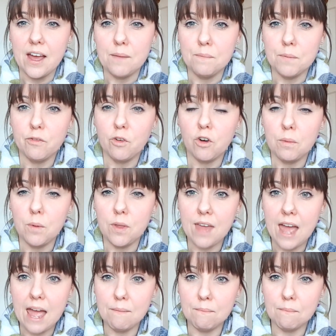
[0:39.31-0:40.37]
before I put the
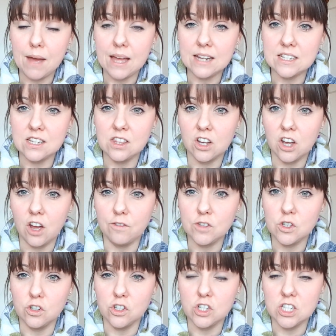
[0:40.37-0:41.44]
hem band and the cuffs
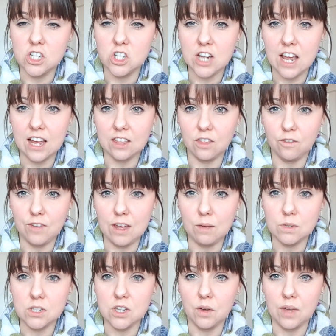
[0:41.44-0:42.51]
on, just to check the fit
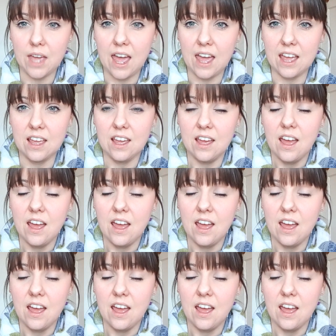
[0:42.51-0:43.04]
was okay.